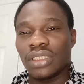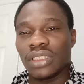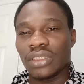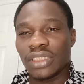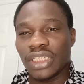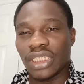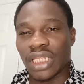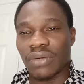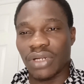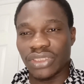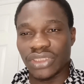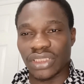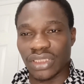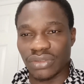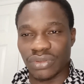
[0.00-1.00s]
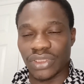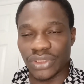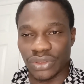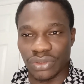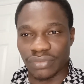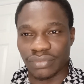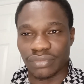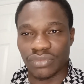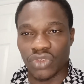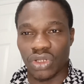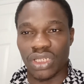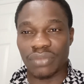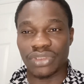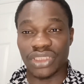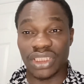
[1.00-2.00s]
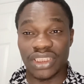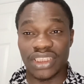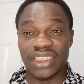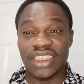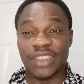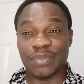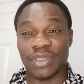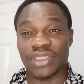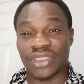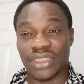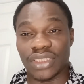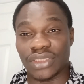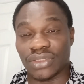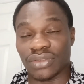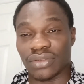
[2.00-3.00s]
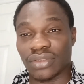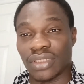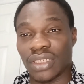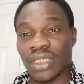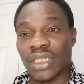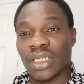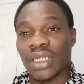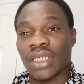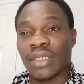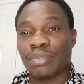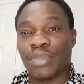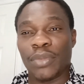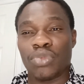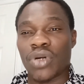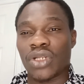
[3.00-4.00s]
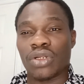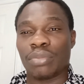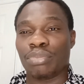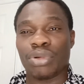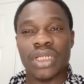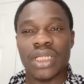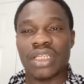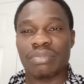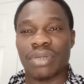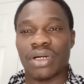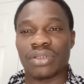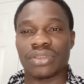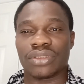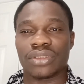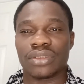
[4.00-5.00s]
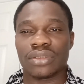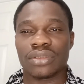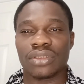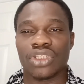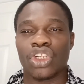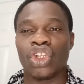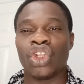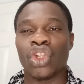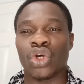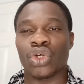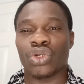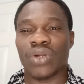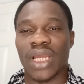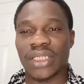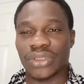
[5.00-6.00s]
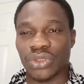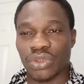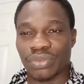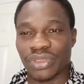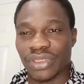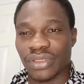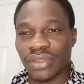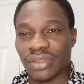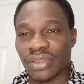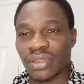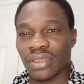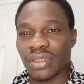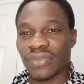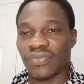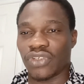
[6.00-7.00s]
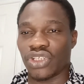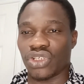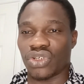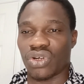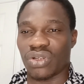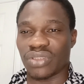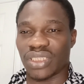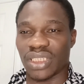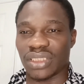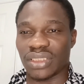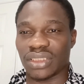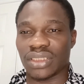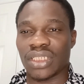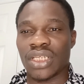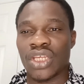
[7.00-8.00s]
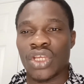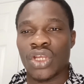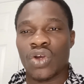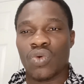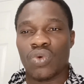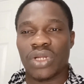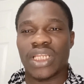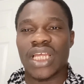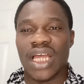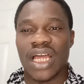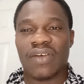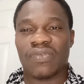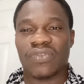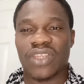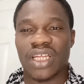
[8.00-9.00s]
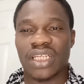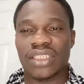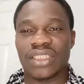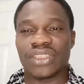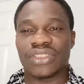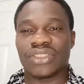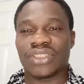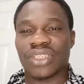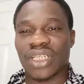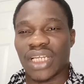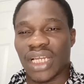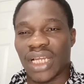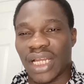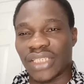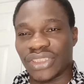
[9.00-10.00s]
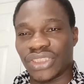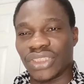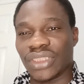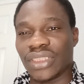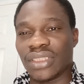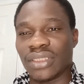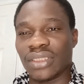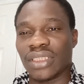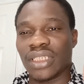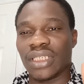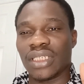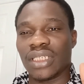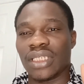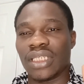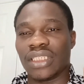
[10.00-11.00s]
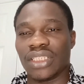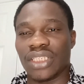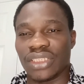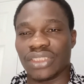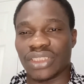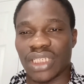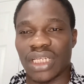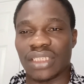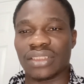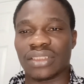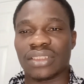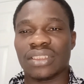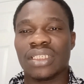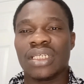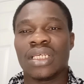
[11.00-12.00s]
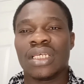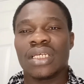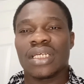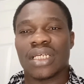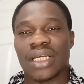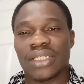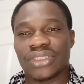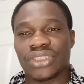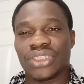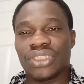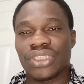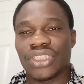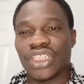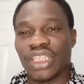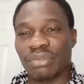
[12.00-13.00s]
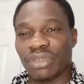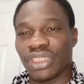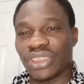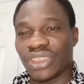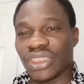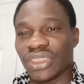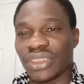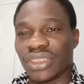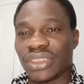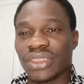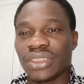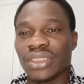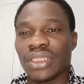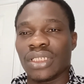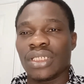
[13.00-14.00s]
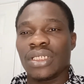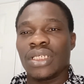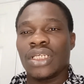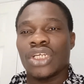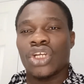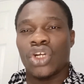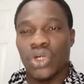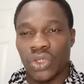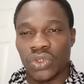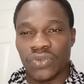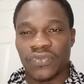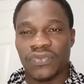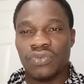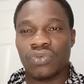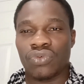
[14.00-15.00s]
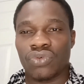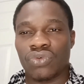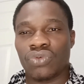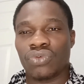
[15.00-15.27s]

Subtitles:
in our generation, or let me say in this dispensation, people are not bothered about long write-ups for your content. What they're after is catchy designs, catchy images, colorful,